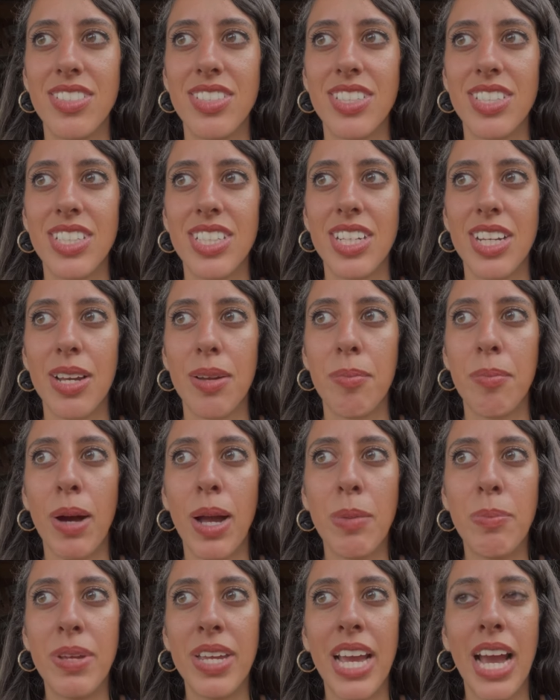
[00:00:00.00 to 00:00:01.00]
might be
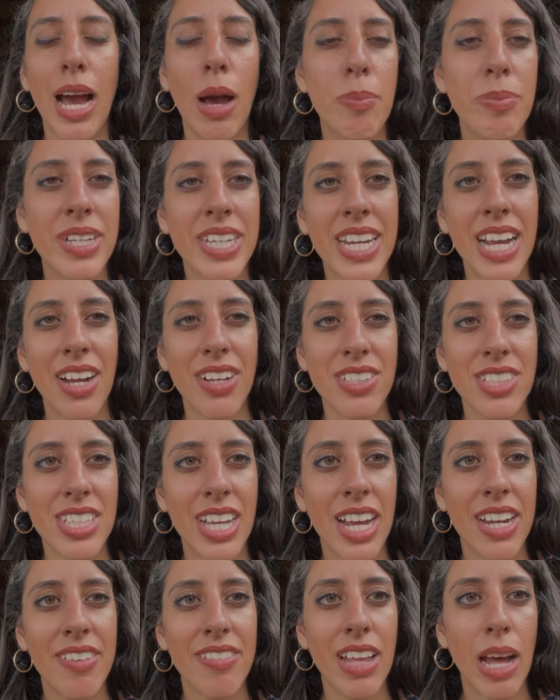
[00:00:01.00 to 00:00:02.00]
happening outside of that
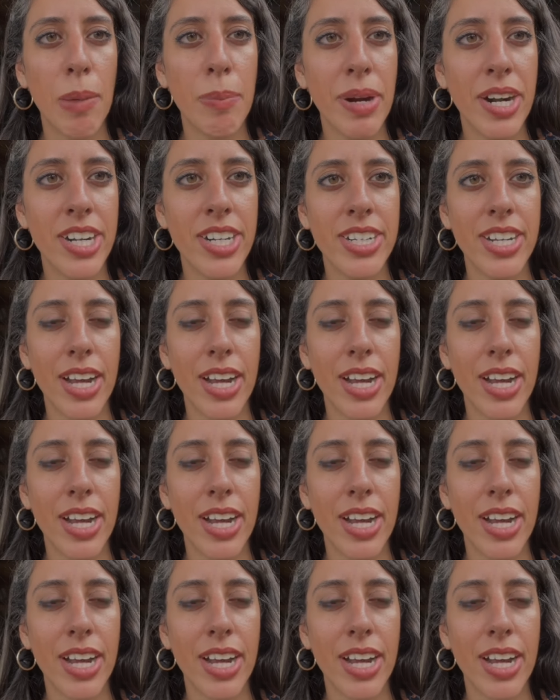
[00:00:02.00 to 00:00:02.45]
paradigm.